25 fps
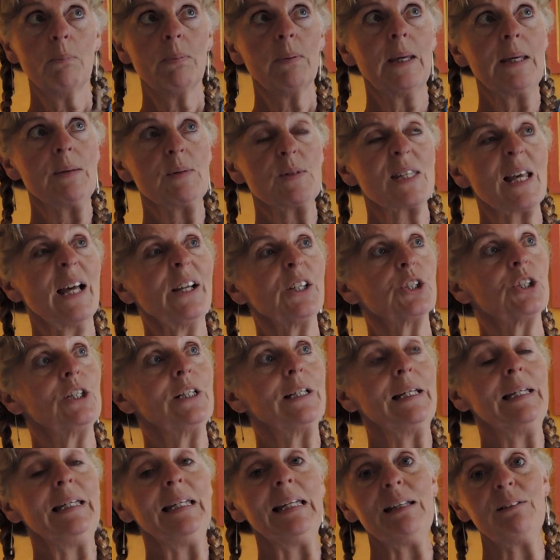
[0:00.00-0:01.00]
it's actually
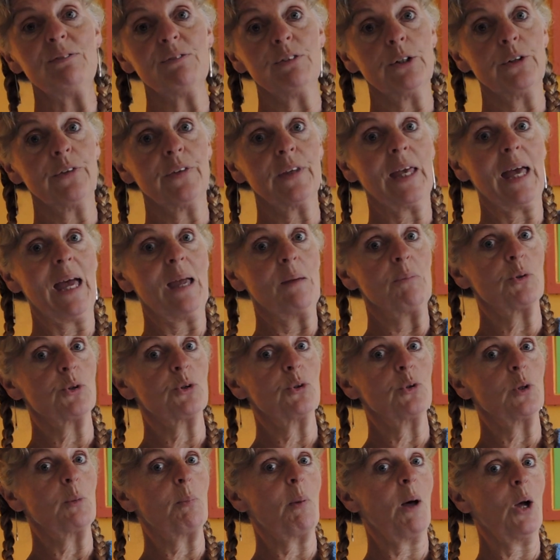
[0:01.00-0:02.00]
a leaflet that came
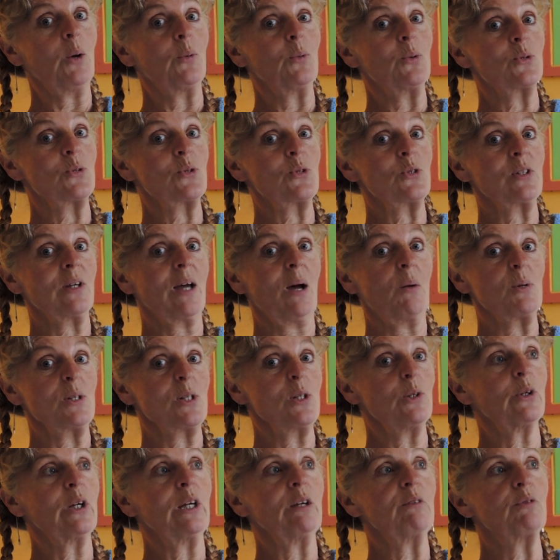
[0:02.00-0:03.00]
through the post. I was
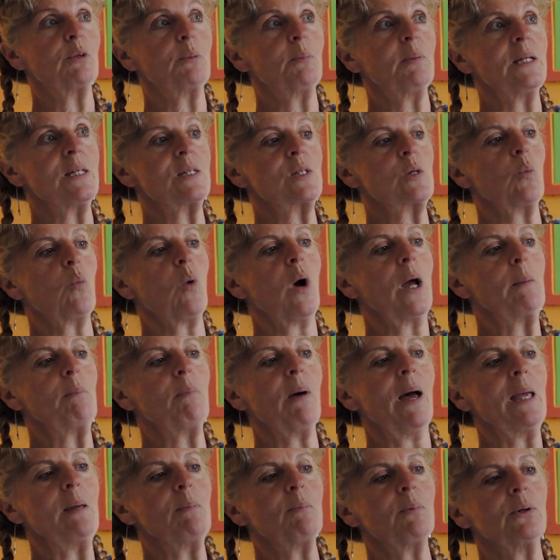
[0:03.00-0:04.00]
looking for a piece of white
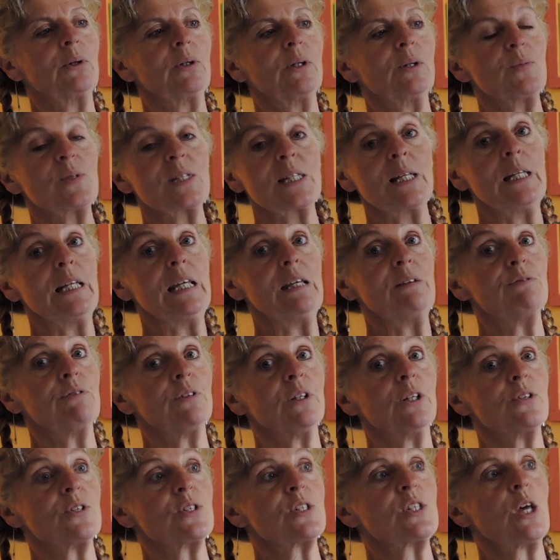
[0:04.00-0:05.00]
paper and it was a
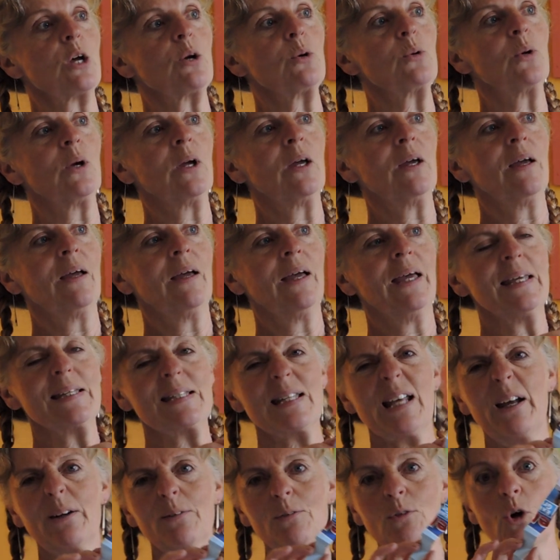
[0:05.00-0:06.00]
leaflet, so it's
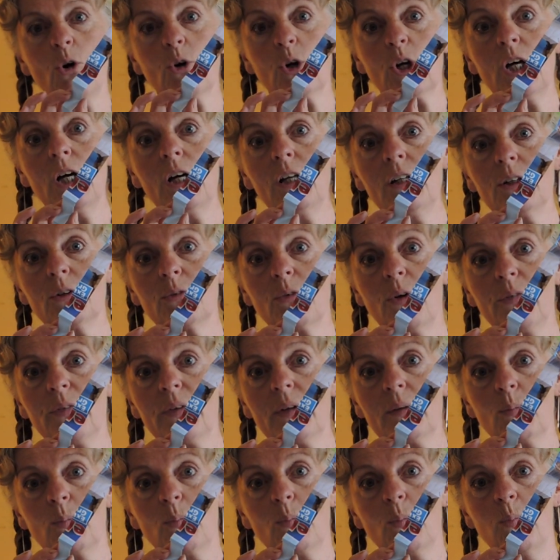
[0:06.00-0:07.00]
kind of got colour on
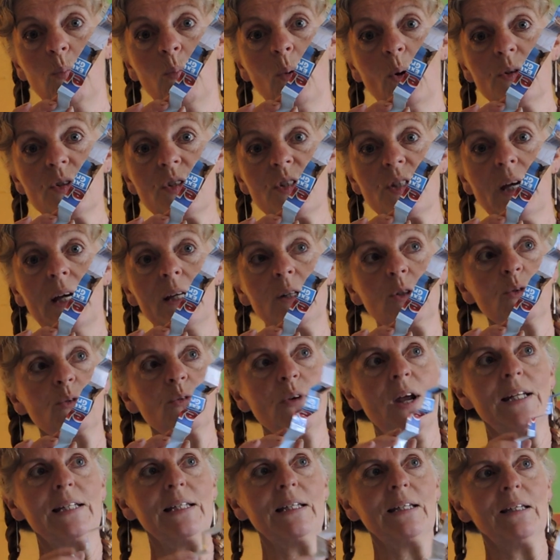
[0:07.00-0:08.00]
the one side
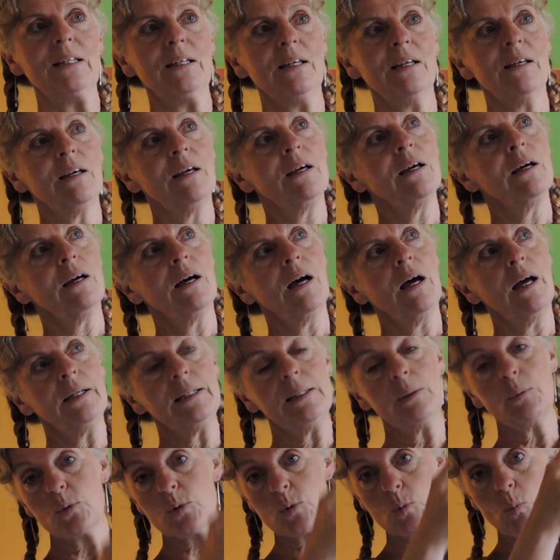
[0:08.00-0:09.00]
already, and
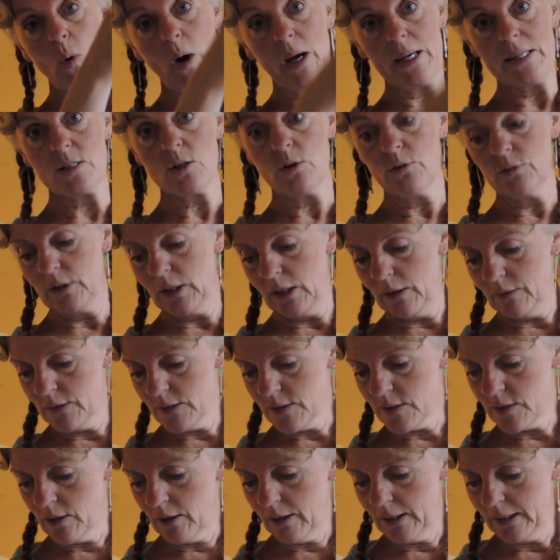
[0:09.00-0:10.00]
it was white on the other
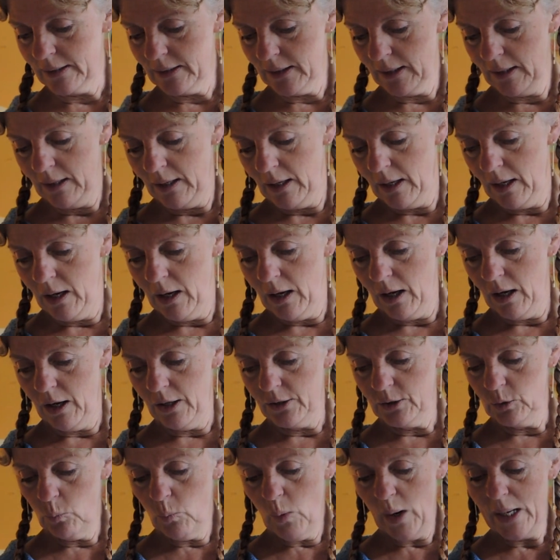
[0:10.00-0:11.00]
side.
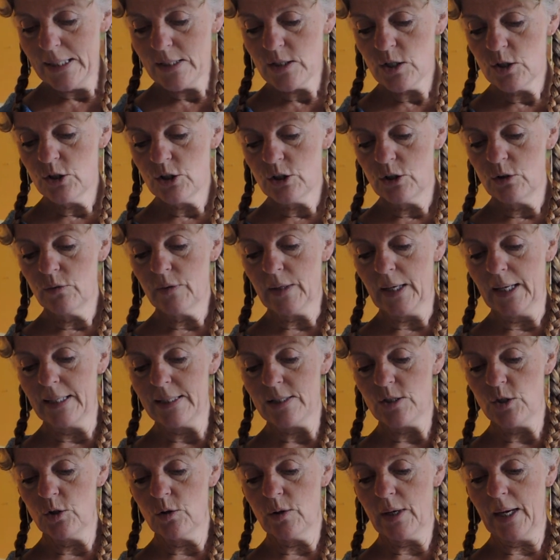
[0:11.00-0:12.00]
And a way to do that
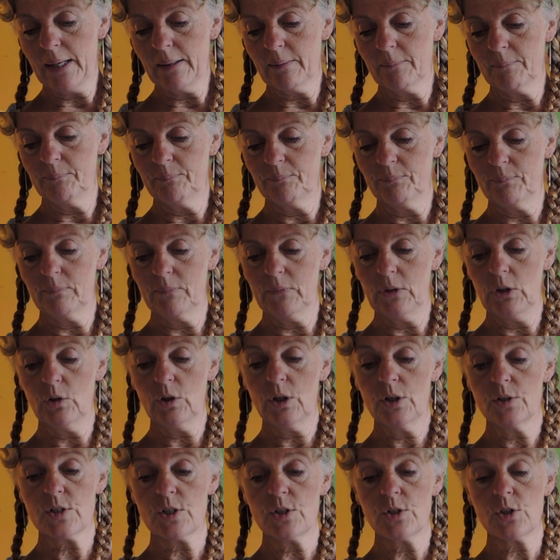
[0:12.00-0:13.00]
is you
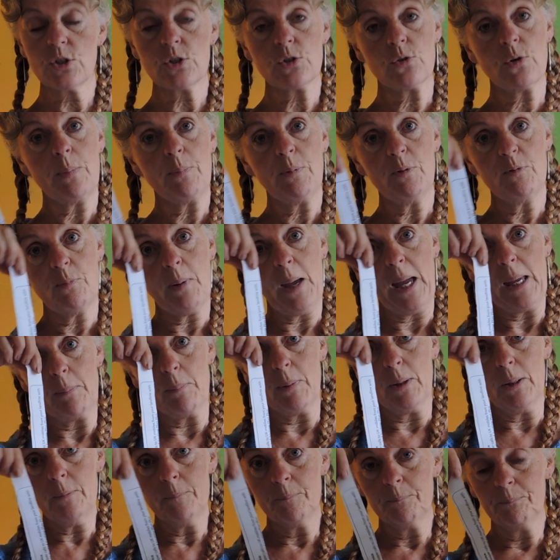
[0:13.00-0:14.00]
cut a strip of
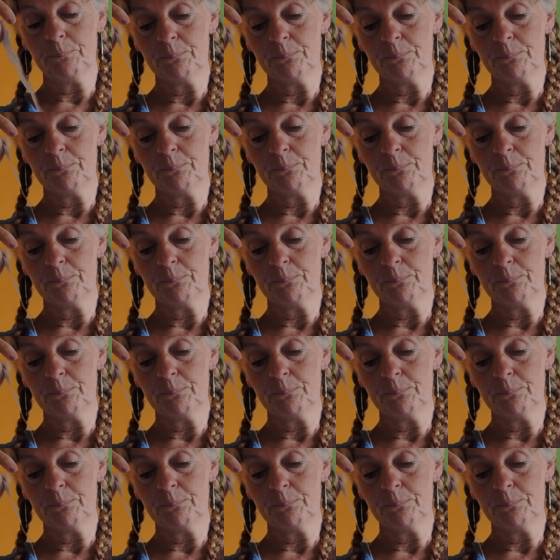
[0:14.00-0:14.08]
paper,